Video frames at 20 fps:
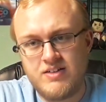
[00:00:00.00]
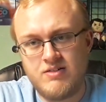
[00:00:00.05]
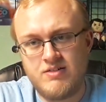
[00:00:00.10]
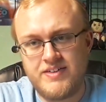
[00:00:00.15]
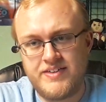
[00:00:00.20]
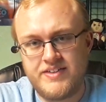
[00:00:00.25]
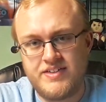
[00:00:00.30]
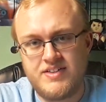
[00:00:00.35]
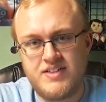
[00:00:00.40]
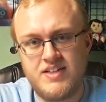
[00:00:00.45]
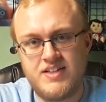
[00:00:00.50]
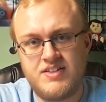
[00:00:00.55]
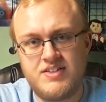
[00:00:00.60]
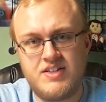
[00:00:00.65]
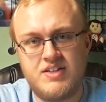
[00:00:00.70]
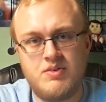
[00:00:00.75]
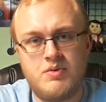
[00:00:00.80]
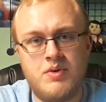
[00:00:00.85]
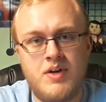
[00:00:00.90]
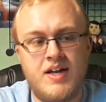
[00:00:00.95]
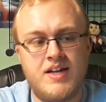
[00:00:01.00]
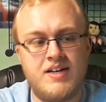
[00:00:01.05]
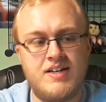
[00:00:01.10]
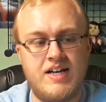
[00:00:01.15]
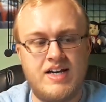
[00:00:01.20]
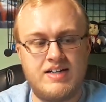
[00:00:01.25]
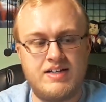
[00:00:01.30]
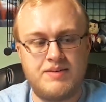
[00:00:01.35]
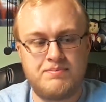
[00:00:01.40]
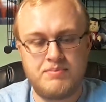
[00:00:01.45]
going to do an
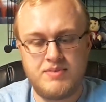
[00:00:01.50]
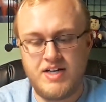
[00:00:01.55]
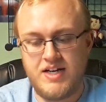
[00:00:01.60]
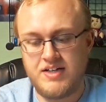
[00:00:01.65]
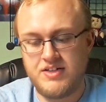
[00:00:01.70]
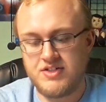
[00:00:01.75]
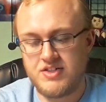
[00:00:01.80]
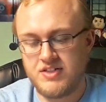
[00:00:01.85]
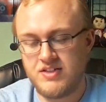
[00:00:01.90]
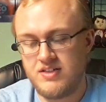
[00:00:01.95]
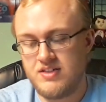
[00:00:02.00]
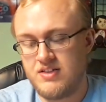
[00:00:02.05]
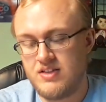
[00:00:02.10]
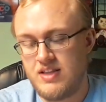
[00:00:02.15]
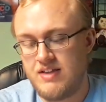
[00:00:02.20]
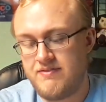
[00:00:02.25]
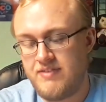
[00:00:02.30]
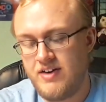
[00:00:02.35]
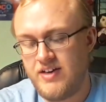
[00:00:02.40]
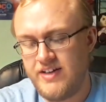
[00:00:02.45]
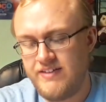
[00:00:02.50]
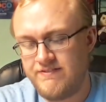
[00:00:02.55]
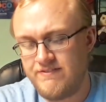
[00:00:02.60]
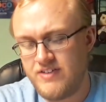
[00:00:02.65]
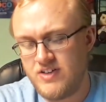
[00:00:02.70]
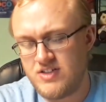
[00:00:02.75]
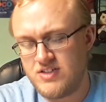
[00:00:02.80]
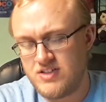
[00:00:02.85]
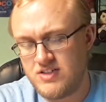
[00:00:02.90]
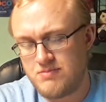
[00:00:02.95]
adaptation. The very
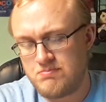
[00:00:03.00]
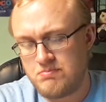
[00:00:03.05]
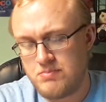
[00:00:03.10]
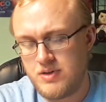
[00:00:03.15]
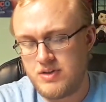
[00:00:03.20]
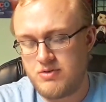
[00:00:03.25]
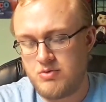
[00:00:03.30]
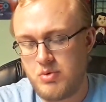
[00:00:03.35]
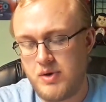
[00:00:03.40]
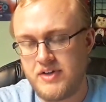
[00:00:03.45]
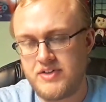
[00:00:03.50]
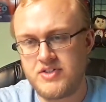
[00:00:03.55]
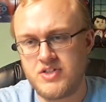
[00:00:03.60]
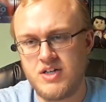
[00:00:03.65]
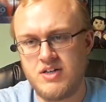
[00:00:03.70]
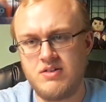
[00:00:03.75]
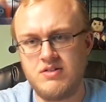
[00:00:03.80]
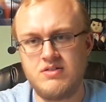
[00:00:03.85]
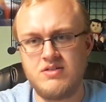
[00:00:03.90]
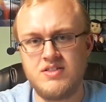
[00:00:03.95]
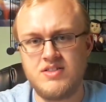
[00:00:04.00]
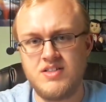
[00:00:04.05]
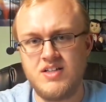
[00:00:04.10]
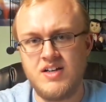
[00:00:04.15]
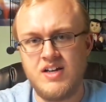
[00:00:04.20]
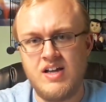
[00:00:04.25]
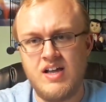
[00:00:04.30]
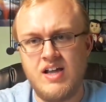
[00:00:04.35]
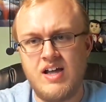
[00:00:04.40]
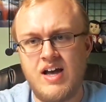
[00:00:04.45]
first book we chose,
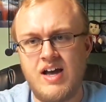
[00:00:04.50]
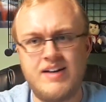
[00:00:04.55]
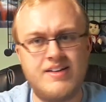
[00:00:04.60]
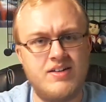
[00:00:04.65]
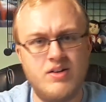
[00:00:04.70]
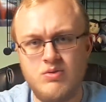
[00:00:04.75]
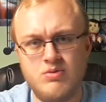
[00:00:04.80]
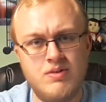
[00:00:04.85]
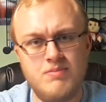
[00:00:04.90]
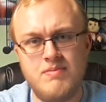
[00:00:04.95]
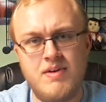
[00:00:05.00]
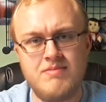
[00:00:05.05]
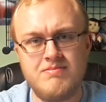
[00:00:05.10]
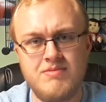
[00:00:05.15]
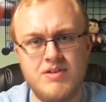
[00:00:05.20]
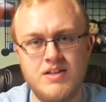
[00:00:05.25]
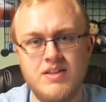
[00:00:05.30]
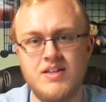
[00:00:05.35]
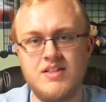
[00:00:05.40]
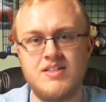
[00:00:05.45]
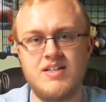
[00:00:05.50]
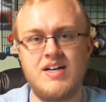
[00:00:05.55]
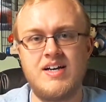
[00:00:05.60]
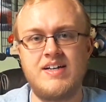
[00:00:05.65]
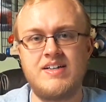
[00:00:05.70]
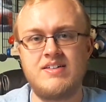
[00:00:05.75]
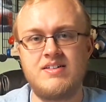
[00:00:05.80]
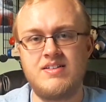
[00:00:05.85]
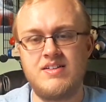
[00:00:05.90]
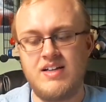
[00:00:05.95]
I don't remember the
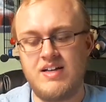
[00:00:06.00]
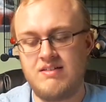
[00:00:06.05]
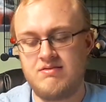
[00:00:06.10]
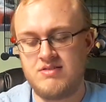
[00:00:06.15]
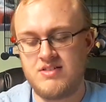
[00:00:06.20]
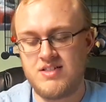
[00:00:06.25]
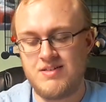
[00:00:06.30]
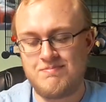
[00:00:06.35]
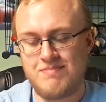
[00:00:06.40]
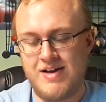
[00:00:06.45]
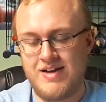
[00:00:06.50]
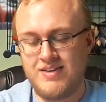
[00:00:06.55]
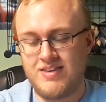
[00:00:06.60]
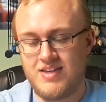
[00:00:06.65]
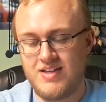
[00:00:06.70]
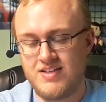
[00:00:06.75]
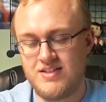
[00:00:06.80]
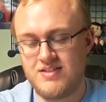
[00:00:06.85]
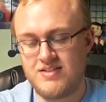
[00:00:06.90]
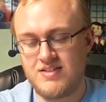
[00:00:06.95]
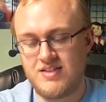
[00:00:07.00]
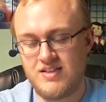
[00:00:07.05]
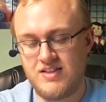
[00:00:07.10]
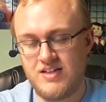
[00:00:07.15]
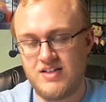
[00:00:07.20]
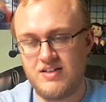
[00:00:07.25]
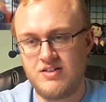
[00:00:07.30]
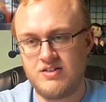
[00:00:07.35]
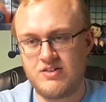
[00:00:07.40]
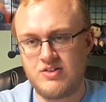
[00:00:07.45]
title. It was about this
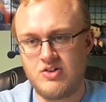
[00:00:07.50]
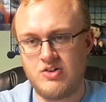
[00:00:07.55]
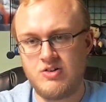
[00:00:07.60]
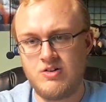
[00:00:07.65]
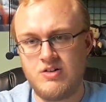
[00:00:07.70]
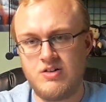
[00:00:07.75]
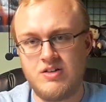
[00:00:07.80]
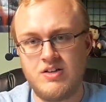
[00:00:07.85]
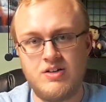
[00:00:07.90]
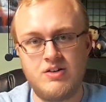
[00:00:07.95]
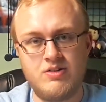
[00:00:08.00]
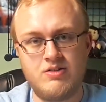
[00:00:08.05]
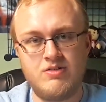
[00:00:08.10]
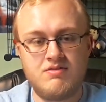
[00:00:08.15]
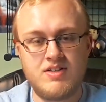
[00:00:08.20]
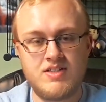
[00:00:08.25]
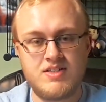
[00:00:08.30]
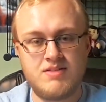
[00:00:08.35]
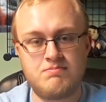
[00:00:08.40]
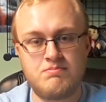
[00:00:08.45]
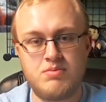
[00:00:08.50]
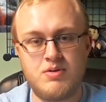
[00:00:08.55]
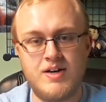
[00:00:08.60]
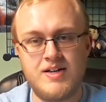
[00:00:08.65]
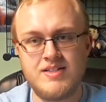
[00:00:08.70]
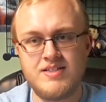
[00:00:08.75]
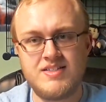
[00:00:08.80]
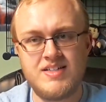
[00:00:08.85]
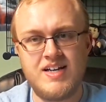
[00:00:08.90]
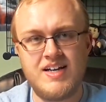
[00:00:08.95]
little girl who was a
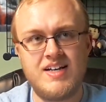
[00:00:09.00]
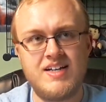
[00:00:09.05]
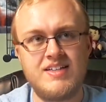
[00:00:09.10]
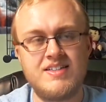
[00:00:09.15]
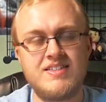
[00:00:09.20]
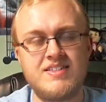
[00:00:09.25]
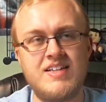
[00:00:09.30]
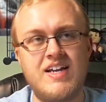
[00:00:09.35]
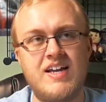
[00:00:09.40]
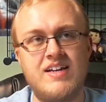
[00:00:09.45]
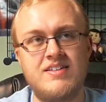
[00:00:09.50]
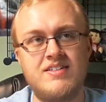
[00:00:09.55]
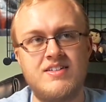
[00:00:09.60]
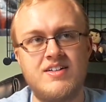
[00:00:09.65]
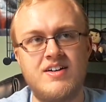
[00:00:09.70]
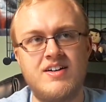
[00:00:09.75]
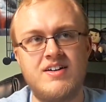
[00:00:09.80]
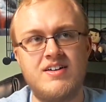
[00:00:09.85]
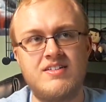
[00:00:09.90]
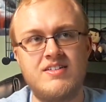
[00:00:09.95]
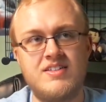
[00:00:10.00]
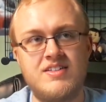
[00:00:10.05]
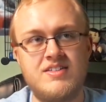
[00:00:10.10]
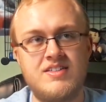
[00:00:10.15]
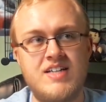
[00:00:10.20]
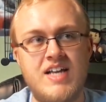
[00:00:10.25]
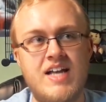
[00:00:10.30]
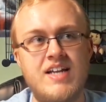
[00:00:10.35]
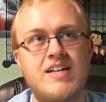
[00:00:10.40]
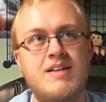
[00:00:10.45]
princess and her
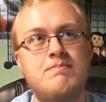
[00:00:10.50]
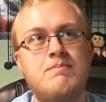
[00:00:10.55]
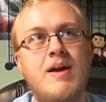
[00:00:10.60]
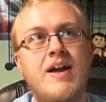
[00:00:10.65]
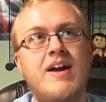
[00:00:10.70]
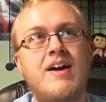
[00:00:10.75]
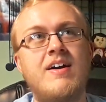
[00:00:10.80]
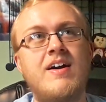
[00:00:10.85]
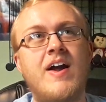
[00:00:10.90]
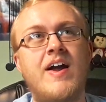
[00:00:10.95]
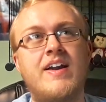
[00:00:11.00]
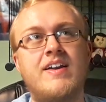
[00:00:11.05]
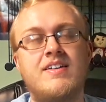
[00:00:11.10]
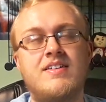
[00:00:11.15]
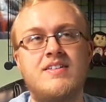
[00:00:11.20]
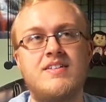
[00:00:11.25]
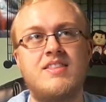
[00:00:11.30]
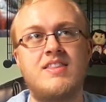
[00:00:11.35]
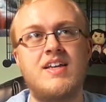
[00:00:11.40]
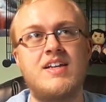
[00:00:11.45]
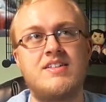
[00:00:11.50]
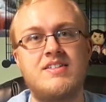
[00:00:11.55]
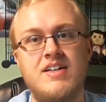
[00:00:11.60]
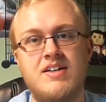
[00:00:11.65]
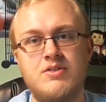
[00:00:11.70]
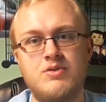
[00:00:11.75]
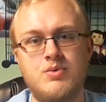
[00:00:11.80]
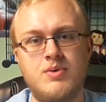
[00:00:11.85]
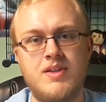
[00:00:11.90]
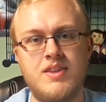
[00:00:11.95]
teddy bear, and they
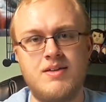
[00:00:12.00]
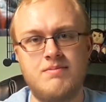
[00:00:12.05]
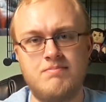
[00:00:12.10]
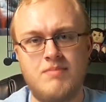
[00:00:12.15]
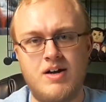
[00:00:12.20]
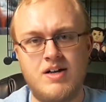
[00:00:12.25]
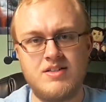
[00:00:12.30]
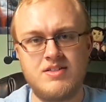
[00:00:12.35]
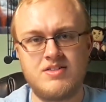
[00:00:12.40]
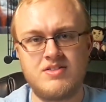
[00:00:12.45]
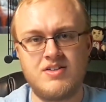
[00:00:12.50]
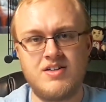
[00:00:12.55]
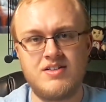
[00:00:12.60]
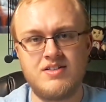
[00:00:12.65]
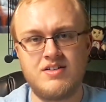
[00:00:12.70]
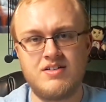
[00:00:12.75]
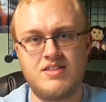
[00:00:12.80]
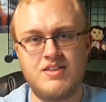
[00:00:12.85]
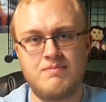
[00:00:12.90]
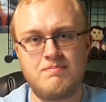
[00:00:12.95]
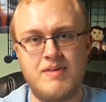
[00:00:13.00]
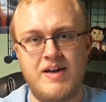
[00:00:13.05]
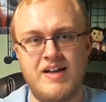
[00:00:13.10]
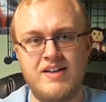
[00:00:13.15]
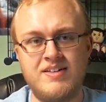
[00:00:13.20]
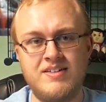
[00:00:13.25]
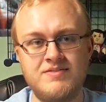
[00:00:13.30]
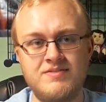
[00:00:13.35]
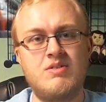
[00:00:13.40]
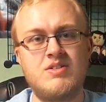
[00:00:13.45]
dealt with a monster under the
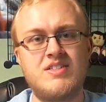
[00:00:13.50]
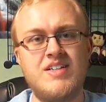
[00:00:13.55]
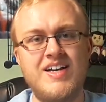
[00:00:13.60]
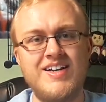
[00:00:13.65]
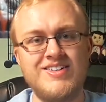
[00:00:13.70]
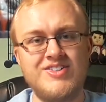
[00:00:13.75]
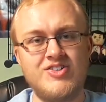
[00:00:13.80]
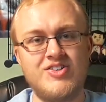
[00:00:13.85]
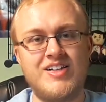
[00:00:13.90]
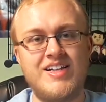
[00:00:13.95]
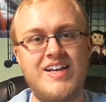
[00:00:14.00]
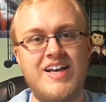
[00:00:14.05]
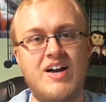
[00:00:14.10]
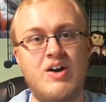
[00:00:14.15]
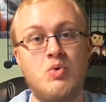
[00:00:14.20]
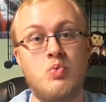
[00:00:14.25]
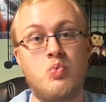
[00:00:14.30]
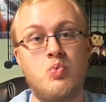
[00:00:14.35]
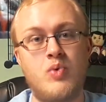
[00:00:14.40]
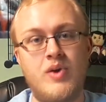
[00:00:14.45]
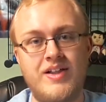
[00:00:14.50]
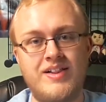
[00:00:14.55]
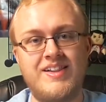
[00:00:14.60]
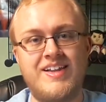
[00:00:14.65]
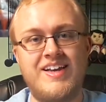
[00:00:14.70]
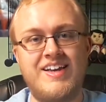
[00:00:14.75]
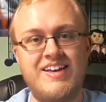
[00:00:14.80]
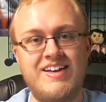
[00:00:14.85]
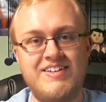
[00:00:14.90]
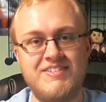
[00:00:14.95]
bed. It's actually a
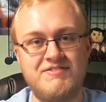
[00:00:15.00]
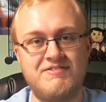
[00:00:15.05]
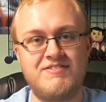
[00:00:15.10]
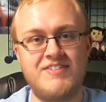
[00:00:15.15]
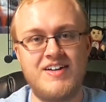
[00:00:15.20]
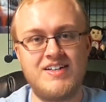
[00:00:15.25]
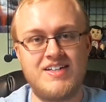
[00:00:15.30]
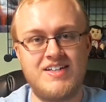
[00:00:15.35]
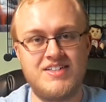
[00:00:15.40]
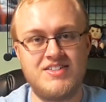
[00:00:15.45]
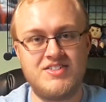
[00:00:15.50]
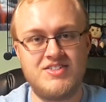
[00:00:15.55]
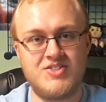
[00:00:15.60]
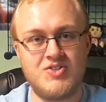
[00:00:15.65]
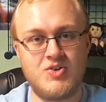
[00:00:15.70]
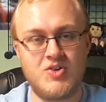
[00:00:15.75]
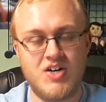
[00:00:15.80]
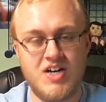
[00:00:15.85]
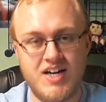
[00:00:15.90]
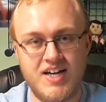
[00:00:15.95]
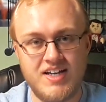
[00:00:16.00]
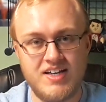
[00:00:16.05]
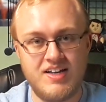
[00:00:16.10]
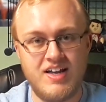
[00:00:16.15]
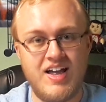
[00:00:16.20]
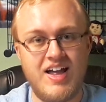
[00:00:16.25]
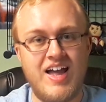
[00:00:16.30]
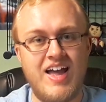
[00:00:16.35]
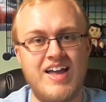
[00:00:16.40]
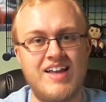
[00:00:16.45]
really funny story,
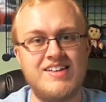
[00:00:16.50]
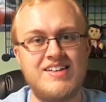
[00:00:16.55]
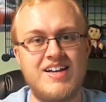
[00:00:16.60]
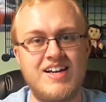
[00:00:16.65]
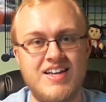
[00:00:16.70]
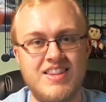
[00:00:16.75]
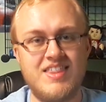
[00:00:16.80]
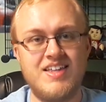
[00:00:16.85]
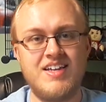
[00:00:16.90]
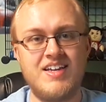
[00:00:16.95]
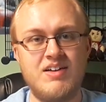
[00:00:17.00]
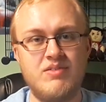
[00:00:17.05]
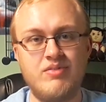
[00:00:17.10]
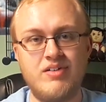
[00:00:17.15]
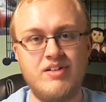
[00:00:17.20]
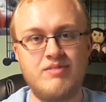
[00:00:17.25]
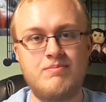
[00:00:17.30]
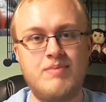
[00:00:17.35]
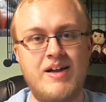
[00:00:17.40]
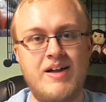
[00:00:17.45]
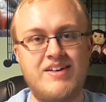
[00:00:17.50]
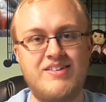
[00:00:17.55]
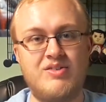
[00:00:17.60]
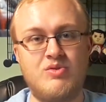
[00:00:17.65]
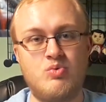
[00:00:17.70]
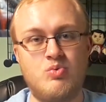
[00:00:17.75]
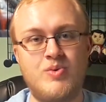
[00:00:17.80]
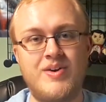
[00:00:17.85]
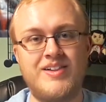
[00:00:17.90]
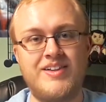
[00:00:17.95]
and I think it would have been
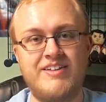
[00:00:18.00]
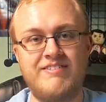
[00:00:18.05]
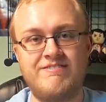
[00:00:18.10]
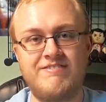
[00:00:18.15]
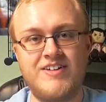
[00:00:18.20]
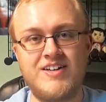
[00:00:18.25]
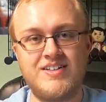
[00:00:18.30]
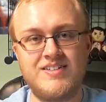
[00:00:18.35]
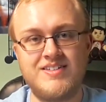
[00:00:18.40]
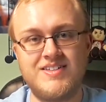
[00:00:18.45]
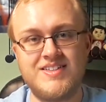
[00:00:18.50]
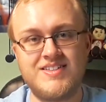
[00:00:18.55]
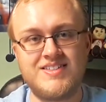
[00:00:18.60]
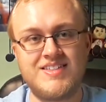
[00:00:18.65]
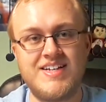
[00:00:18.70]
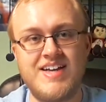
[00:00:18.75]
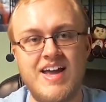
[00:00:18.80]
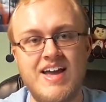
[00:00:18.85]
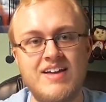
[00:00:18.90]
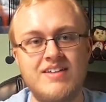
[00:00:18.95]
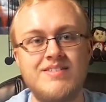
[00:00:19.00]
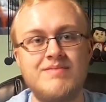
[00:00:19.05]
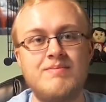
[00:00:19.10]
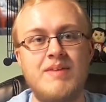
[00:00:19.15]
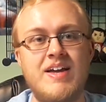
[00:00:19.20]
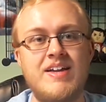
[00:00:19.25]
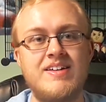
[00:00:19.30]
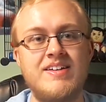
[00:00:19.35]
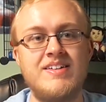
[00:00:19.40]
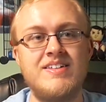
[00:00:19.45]
really fun to see
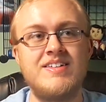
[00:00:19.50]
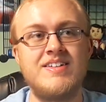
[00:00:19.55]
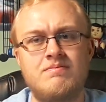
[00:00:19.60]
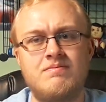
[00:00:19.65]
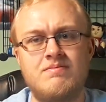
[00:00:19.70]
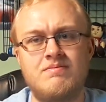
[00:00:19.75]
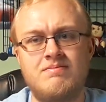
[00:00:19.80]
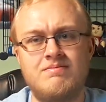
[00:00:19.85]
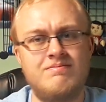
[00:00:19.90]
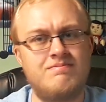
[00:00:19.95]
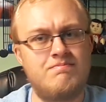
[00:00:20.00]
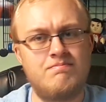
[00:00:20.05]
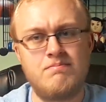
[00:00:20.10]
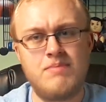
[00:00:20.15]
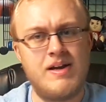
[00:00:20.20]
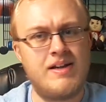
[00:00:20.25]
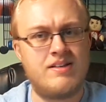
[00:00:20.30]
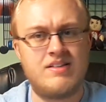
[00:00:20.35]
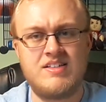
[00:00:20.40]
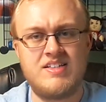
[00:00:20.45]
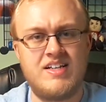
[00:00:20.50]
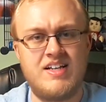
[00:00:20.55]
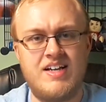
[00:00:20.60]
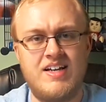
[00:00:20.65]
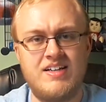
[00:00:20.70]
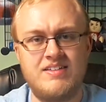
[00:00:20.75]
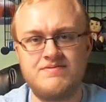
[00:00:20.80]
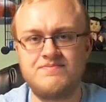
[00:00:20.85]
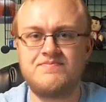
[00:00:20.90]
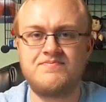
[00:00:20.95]
animated, but
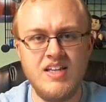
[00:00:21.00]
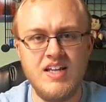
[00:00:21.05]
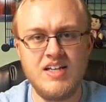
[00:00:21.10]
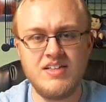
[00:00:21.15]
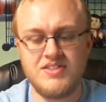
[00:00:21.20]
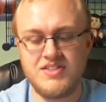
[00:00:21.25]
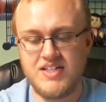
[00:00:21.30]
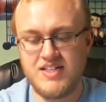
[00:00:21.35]
it